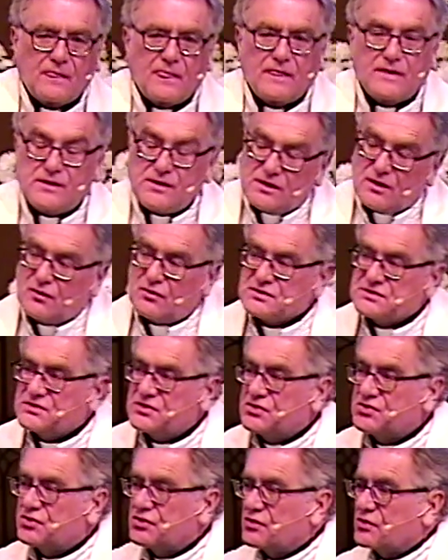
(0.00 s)
You know, as the
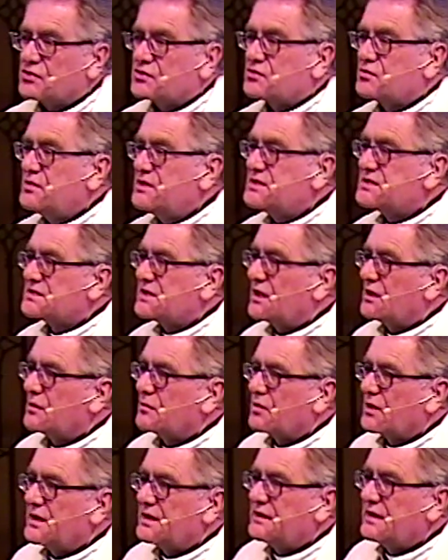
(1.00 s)
church, we
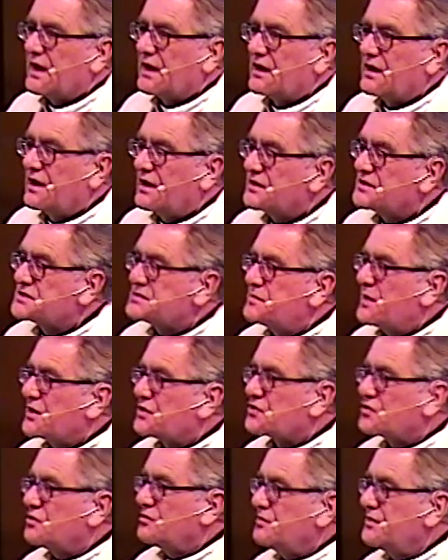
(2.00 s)
celebrate that kind of
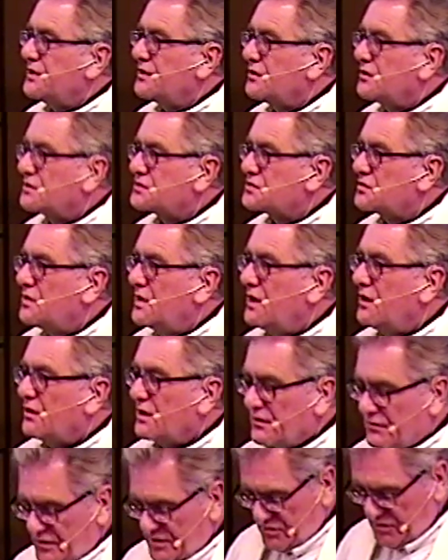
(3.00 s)
special meal as well
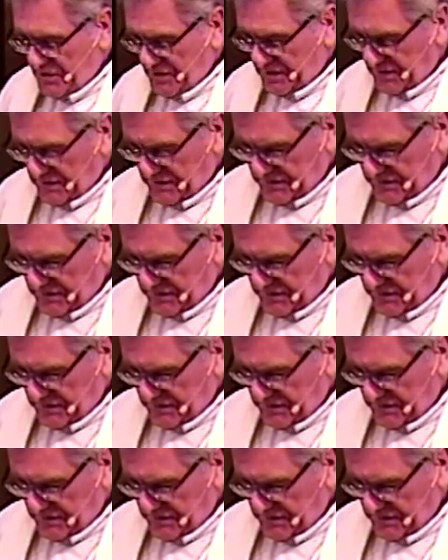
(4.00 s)
every week.